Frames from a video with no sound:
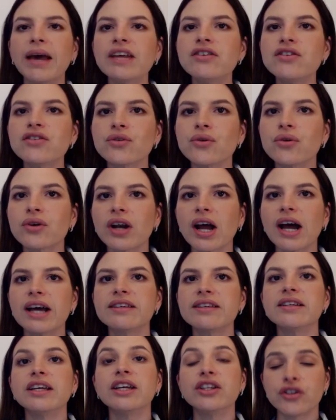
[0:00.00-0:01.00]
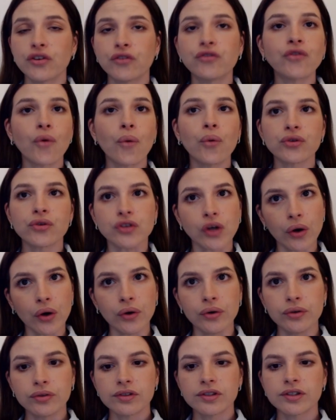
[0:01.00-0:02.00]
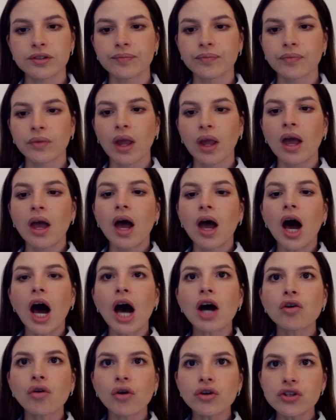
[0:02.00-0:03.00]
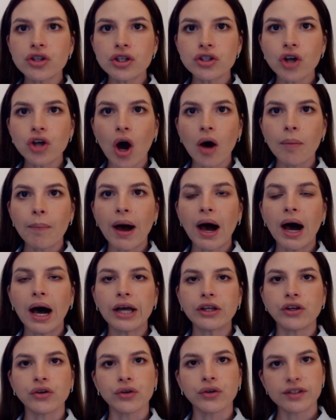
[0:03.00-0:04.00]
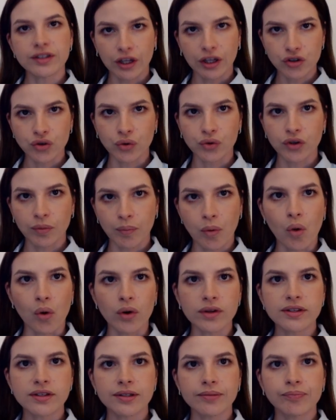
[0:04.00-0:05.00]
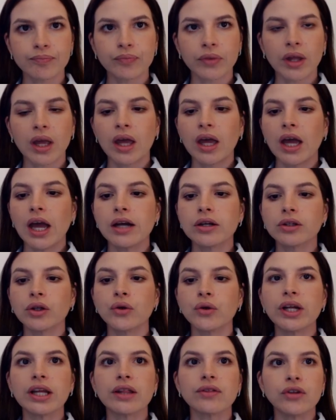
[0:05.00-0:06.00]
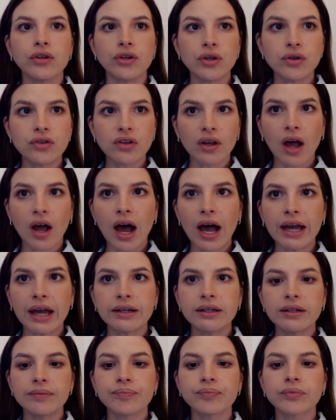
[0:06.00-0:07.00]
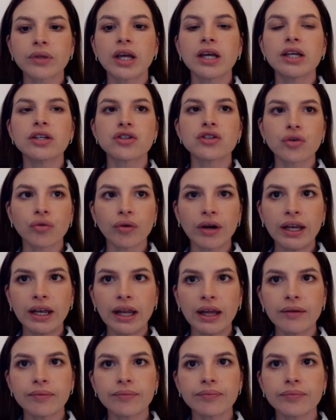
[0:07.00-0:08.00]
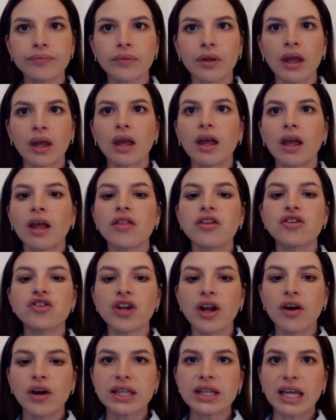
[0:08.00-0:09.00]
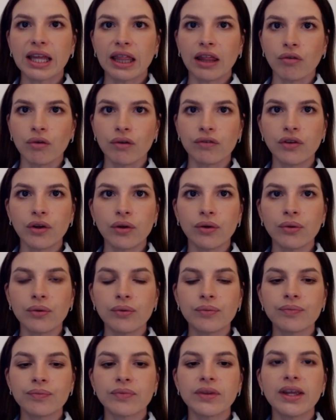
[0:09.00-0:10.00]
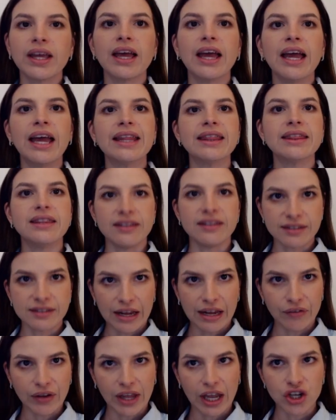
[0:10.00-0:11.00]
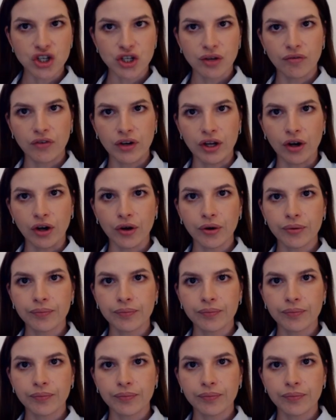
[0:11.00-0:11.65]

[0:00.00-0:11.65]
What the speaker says: is organized into 4 zones. Across the top are your essential supports, including the user guide, screening, the generic daily review, and this navigation video.